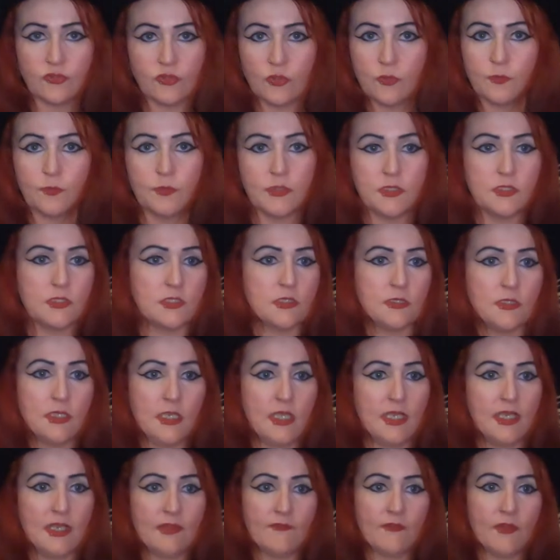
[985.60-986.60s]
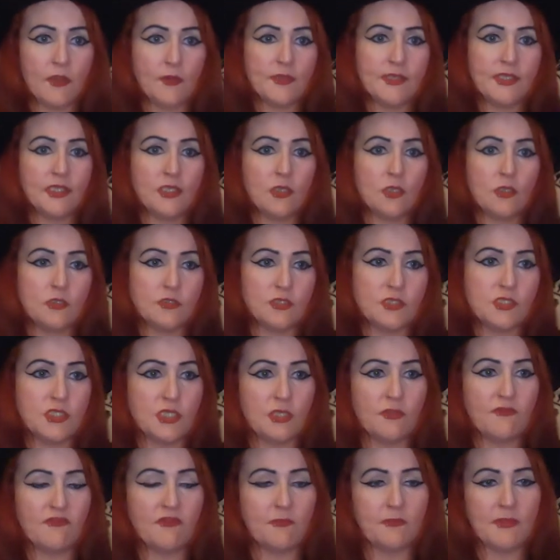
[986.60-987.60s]
numbers, and I've already got
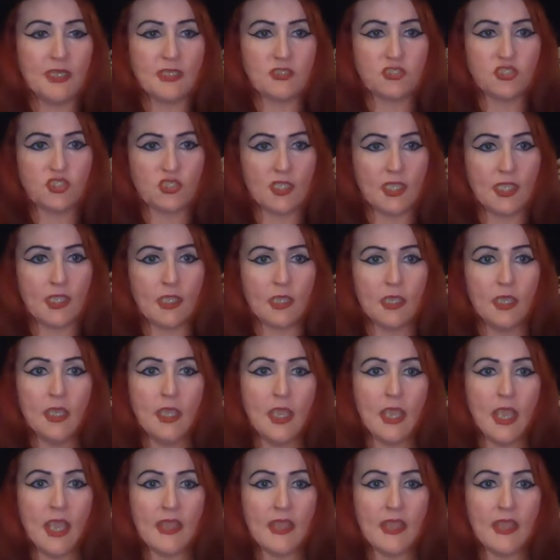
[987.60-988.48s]
2 from last year,